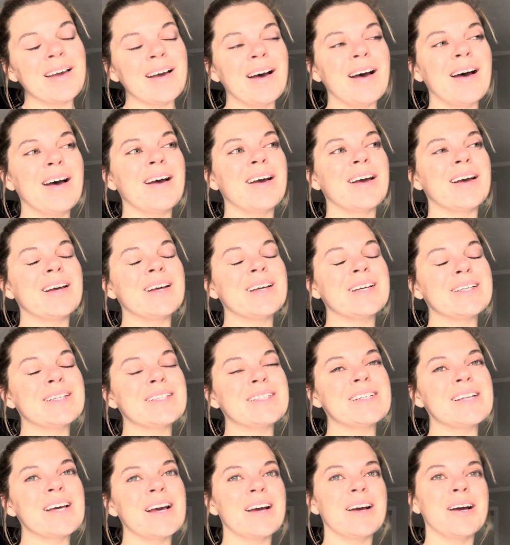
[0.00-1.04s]

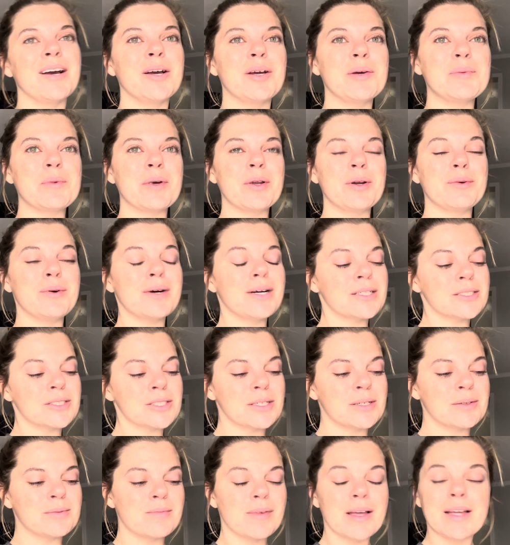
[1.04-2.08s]
and I'm gonna watch
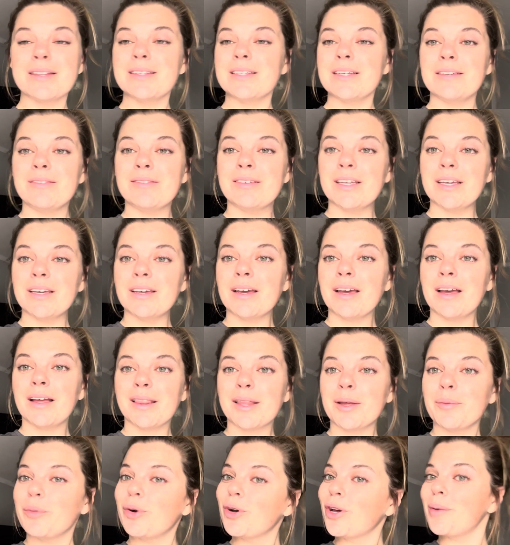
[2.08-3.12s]
some TV, and
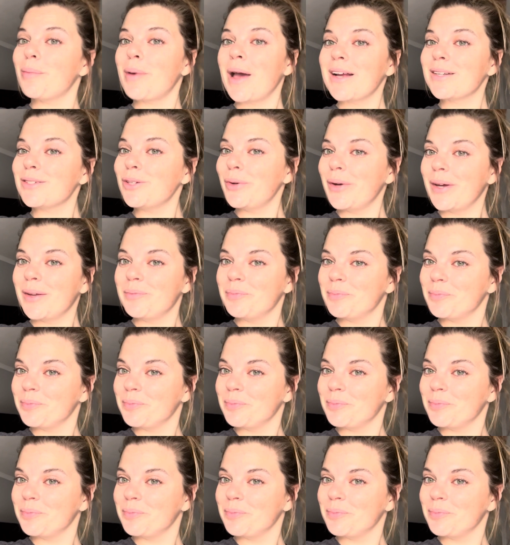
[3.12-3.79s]
then we'll get back to it.